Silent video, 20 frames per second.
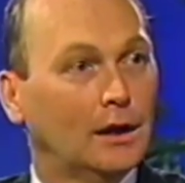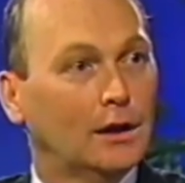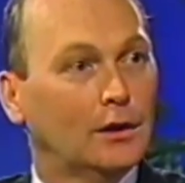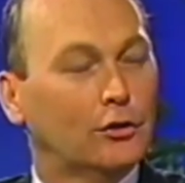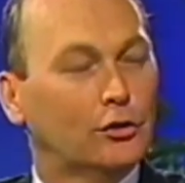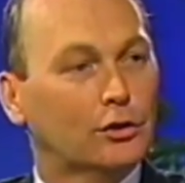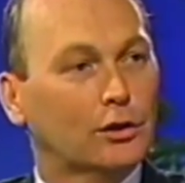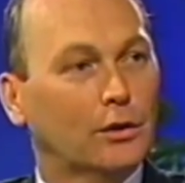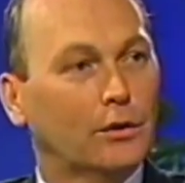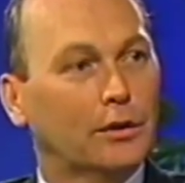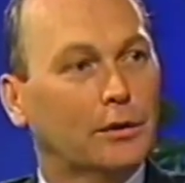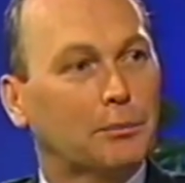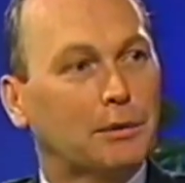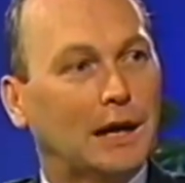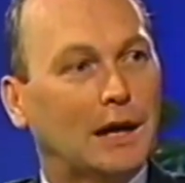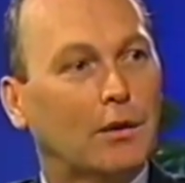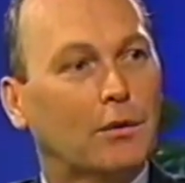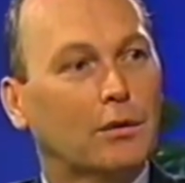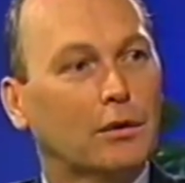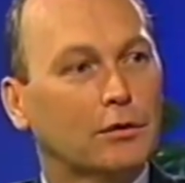So the
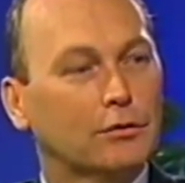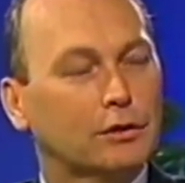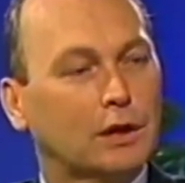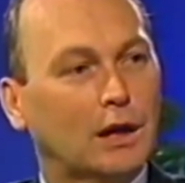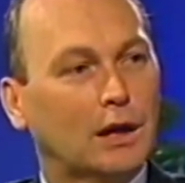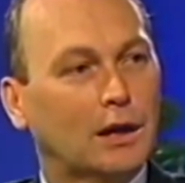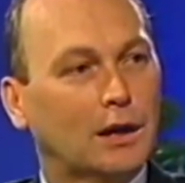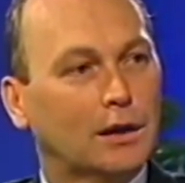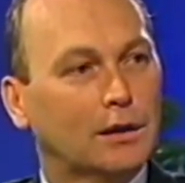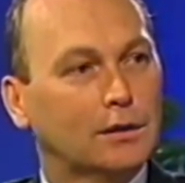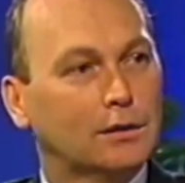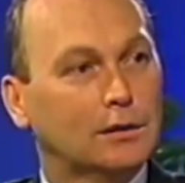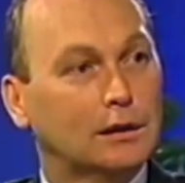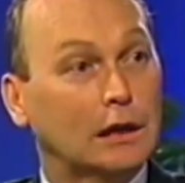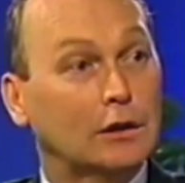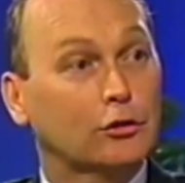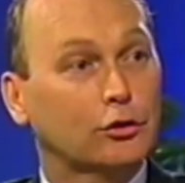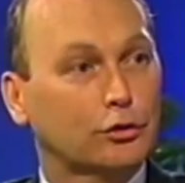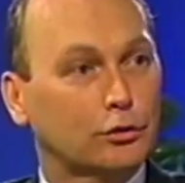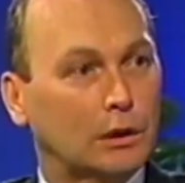power of God
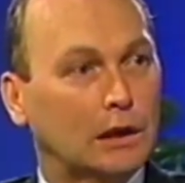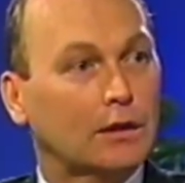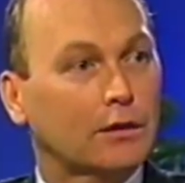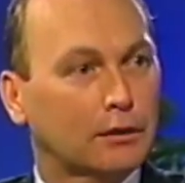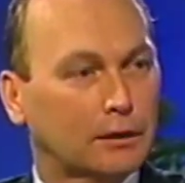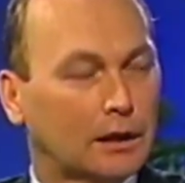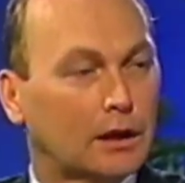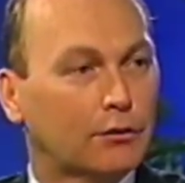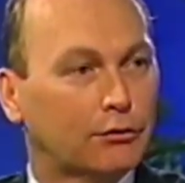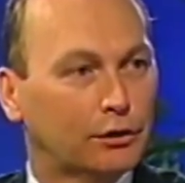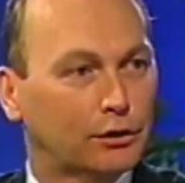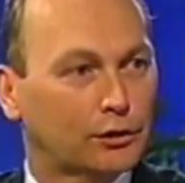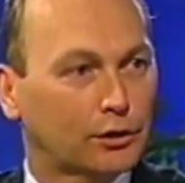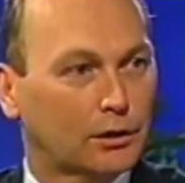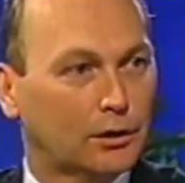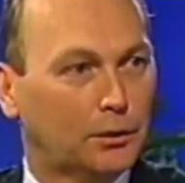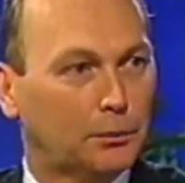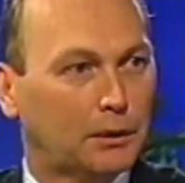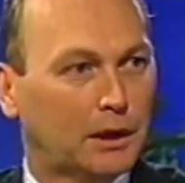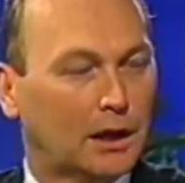does strengthen our
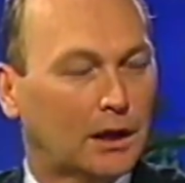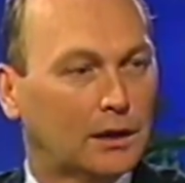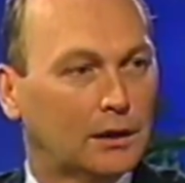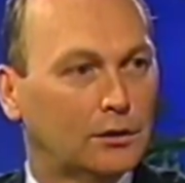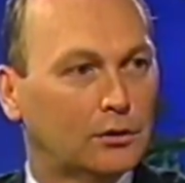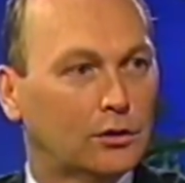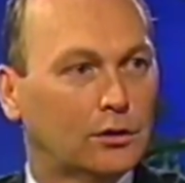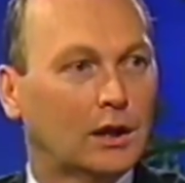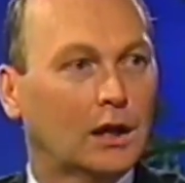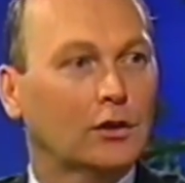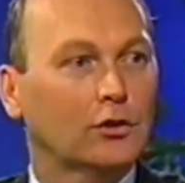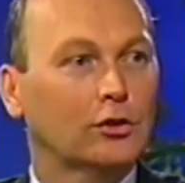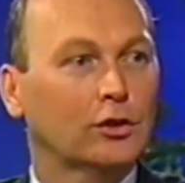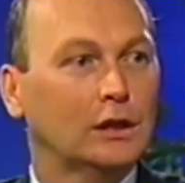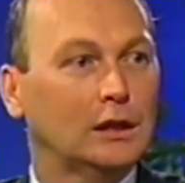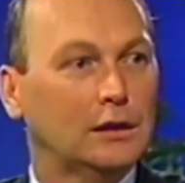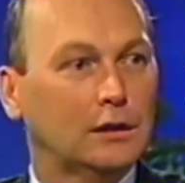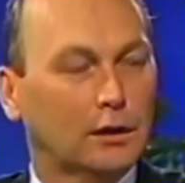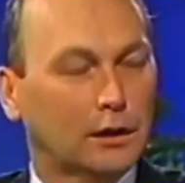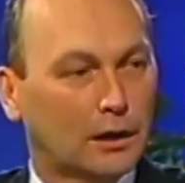physical bodies, does
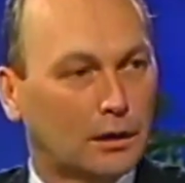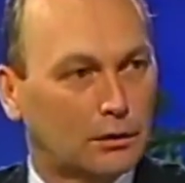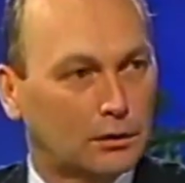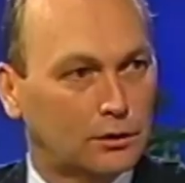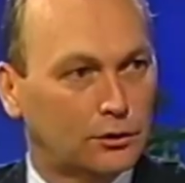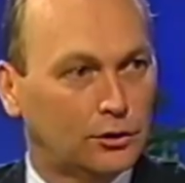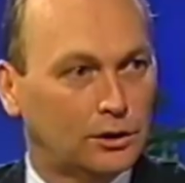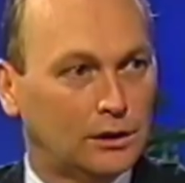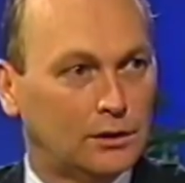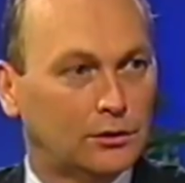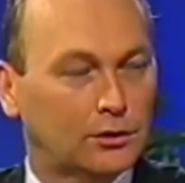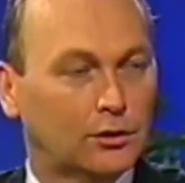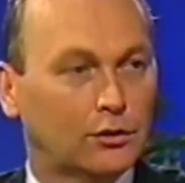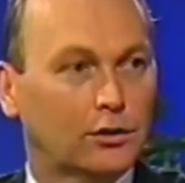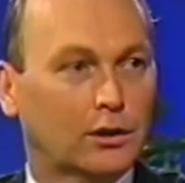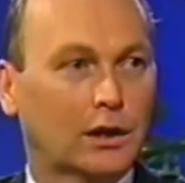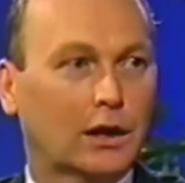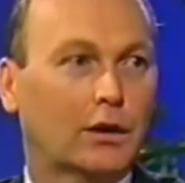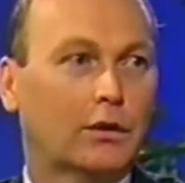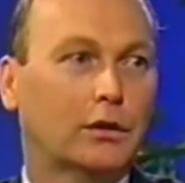heal our diseases
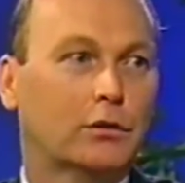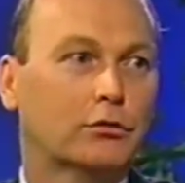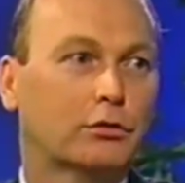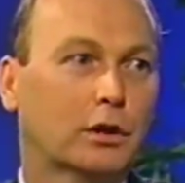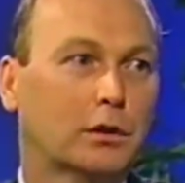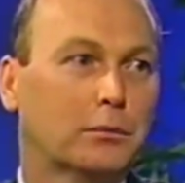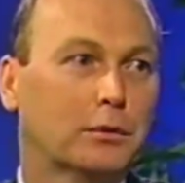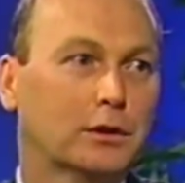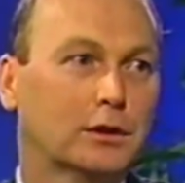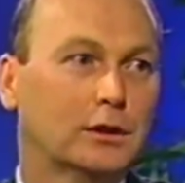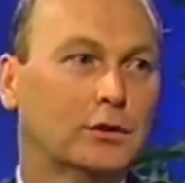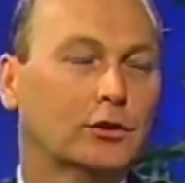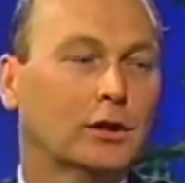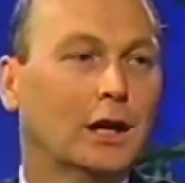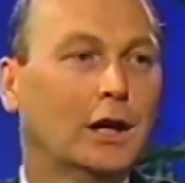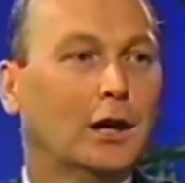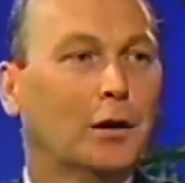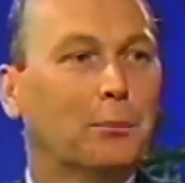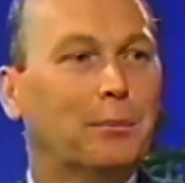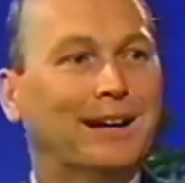and our infirmities,
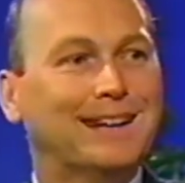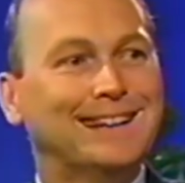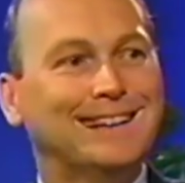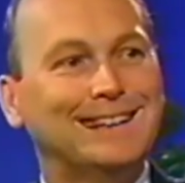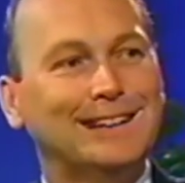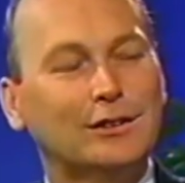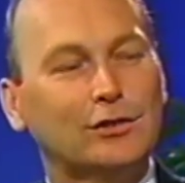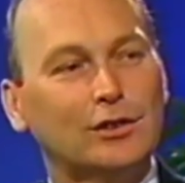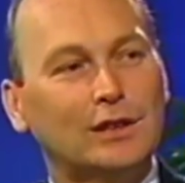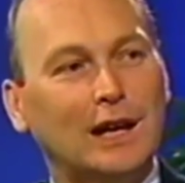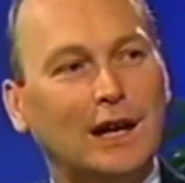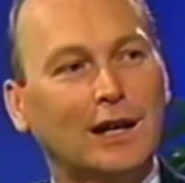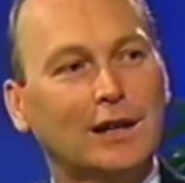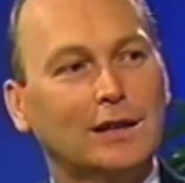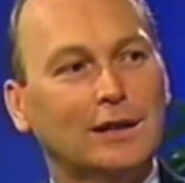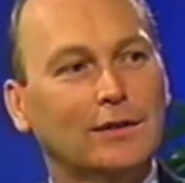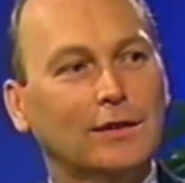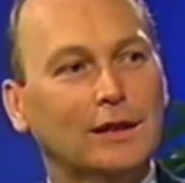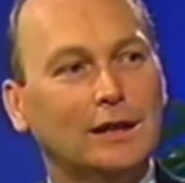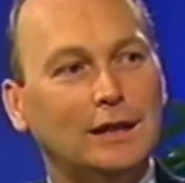but it is not
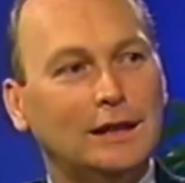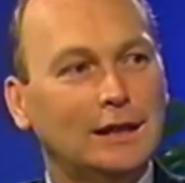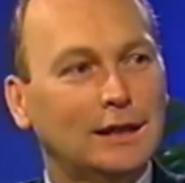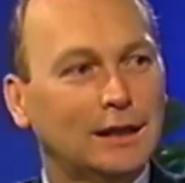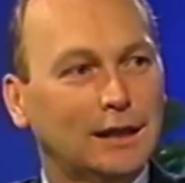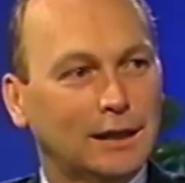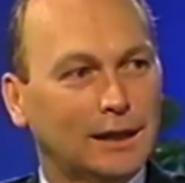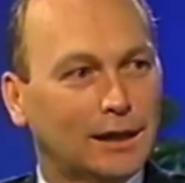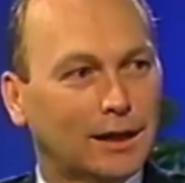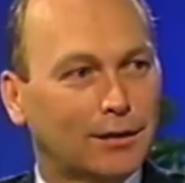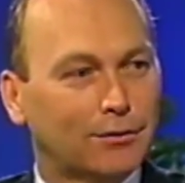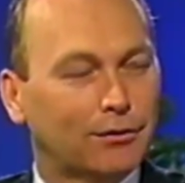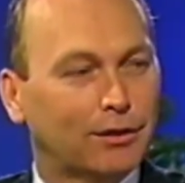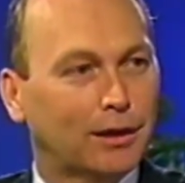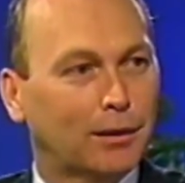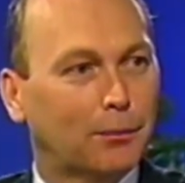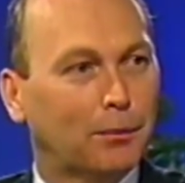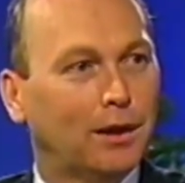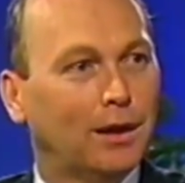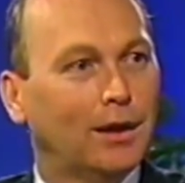in the healing of
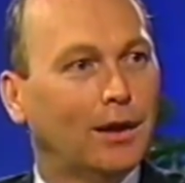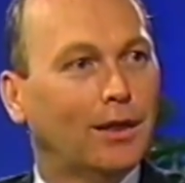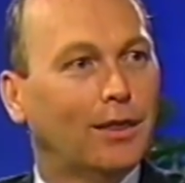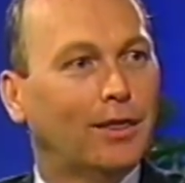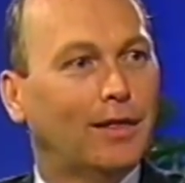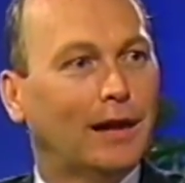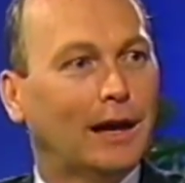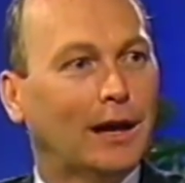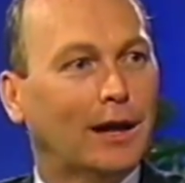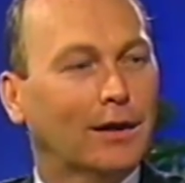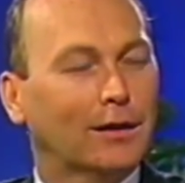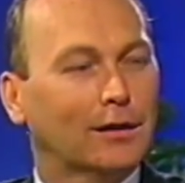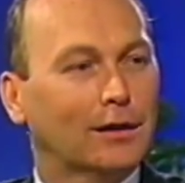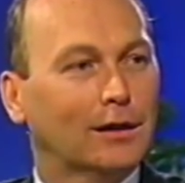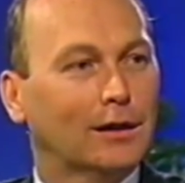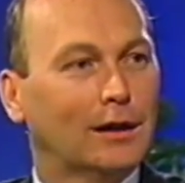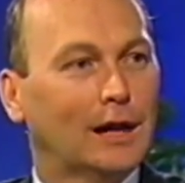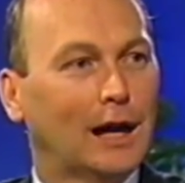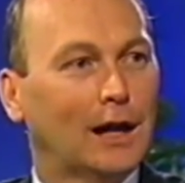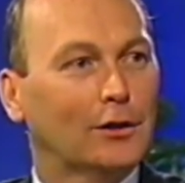them that
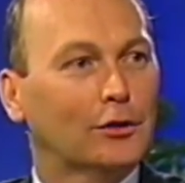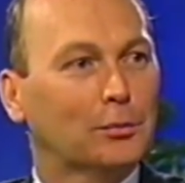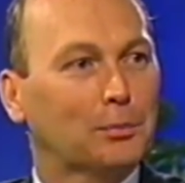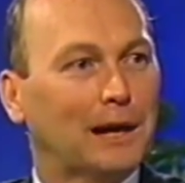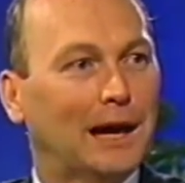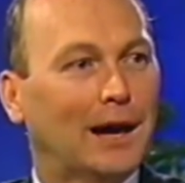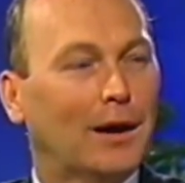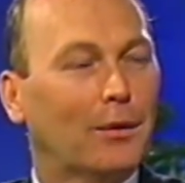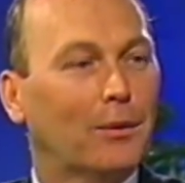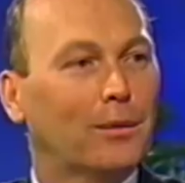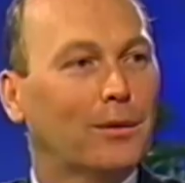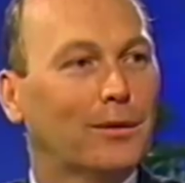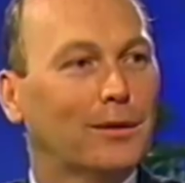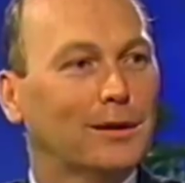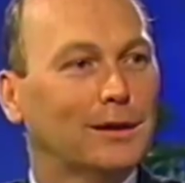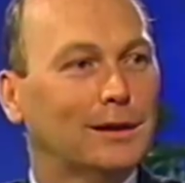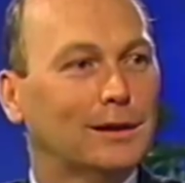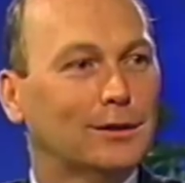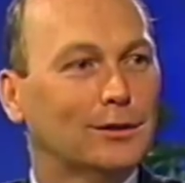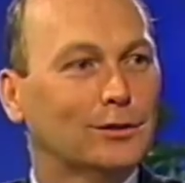God's power
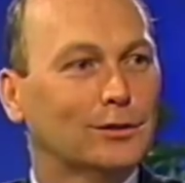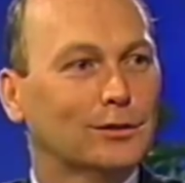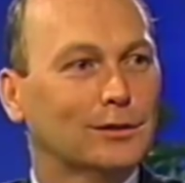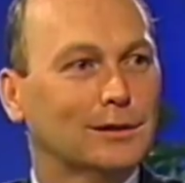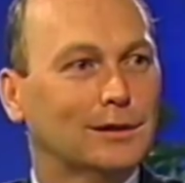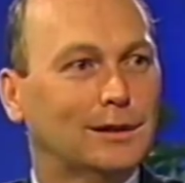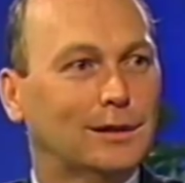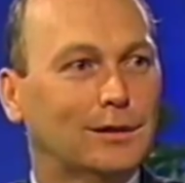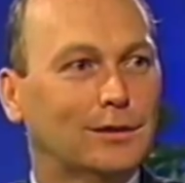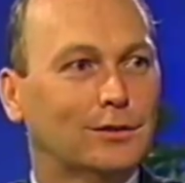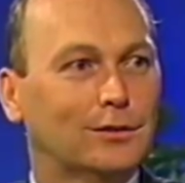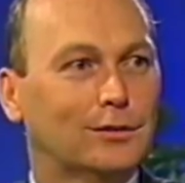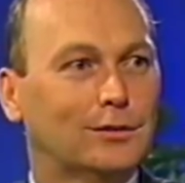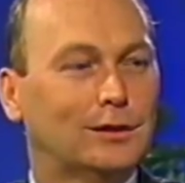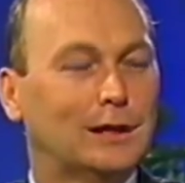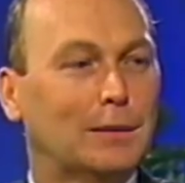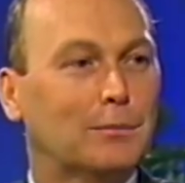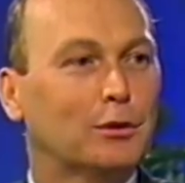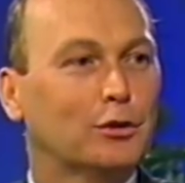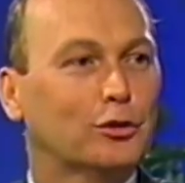is
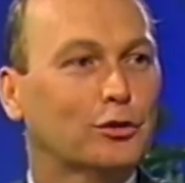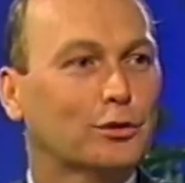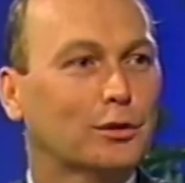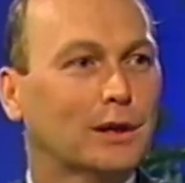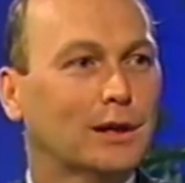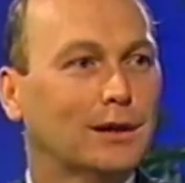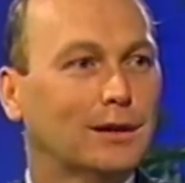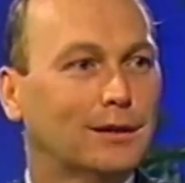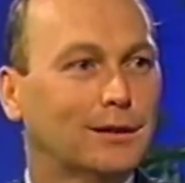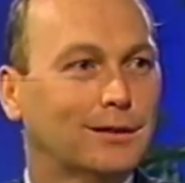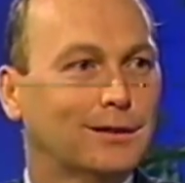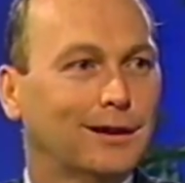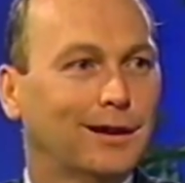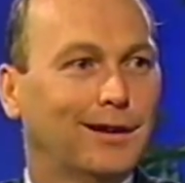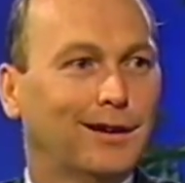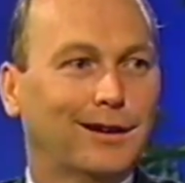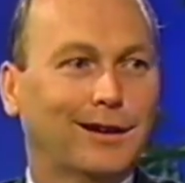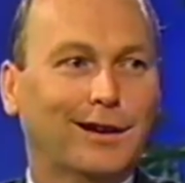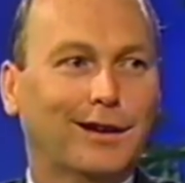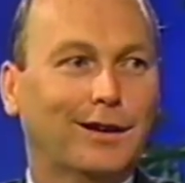demonstrated
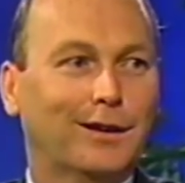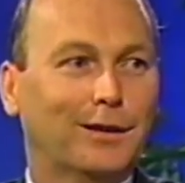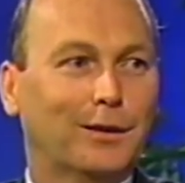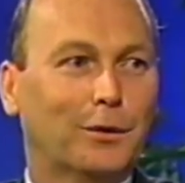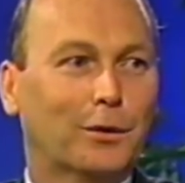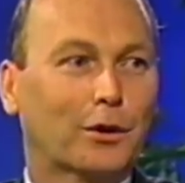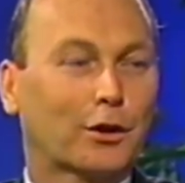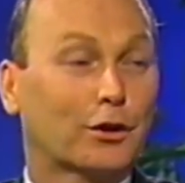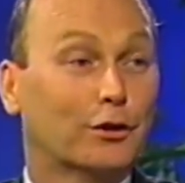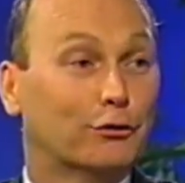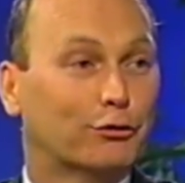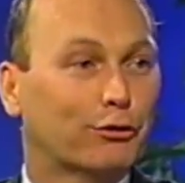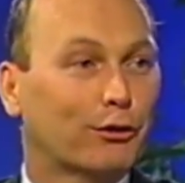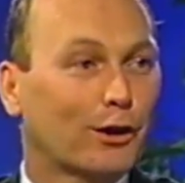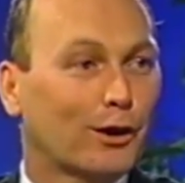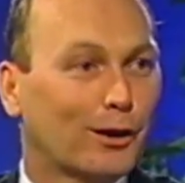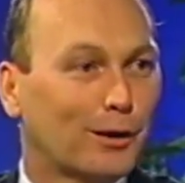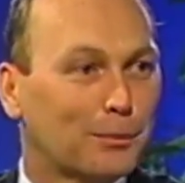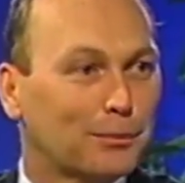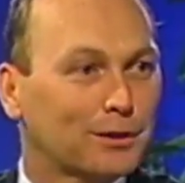or
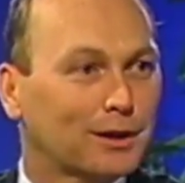confirmed.